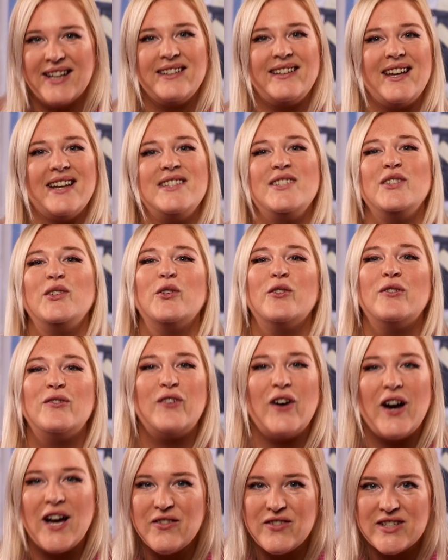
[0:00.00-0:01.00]
getting your
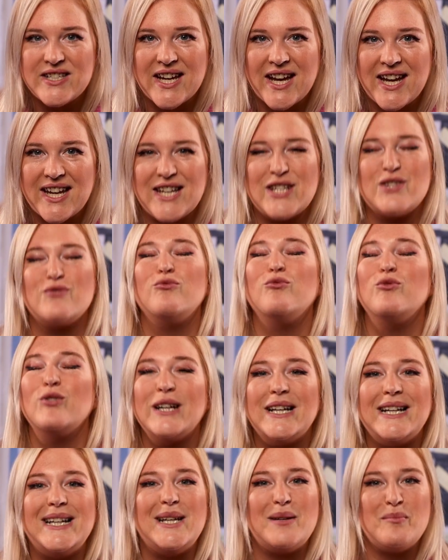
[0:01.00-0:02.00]
5 a day is
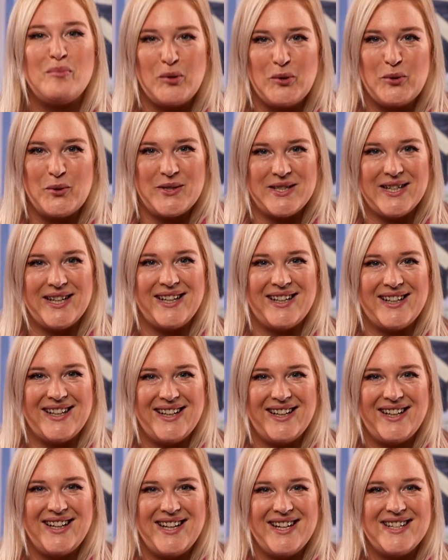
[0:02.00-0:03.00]
really important.
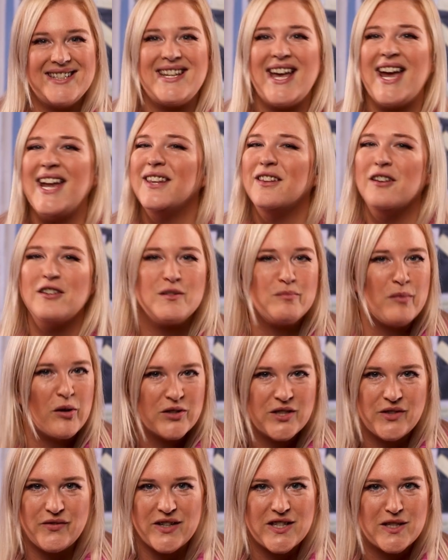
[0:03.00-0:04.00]
Take those
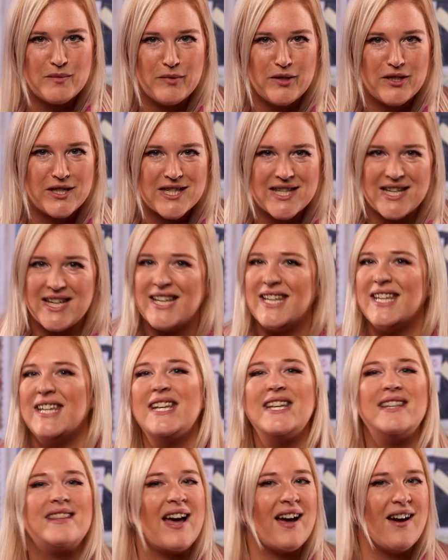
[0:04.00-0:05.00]
multivitamins,
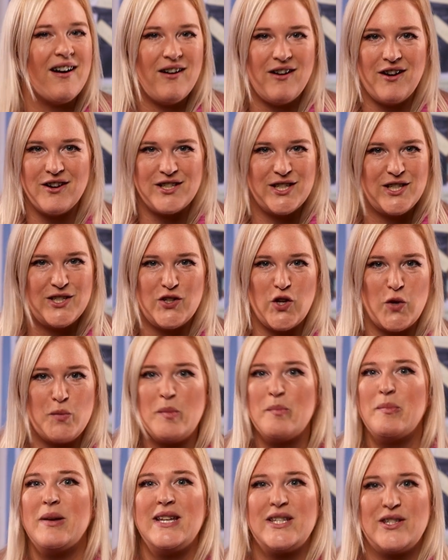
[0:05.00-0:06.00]
eat that hearty
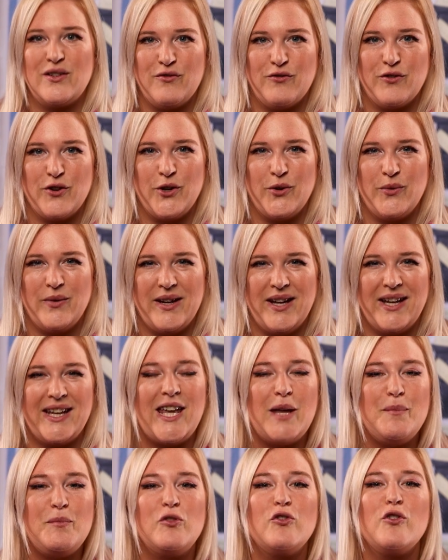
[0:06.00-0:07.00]
soup and piece of fruit, and
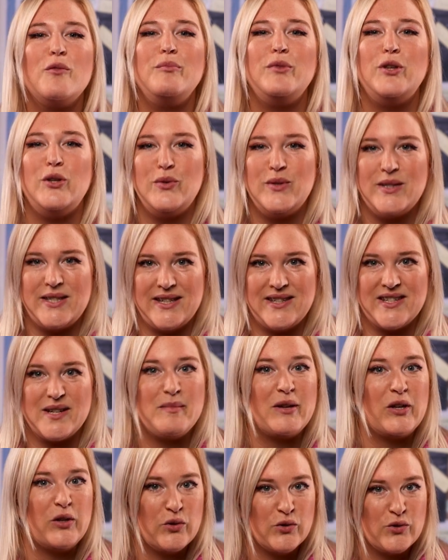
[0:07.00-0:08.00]
keep your immune
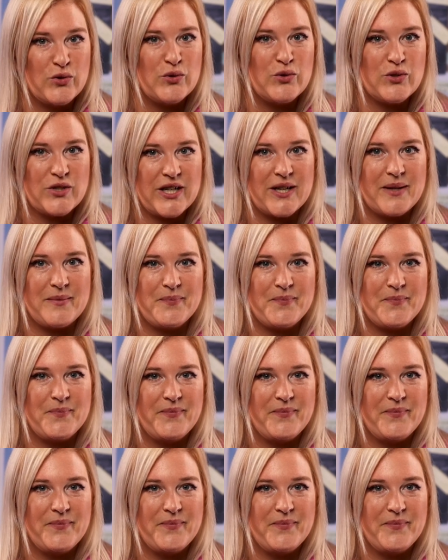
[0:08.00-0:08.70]
system in good order.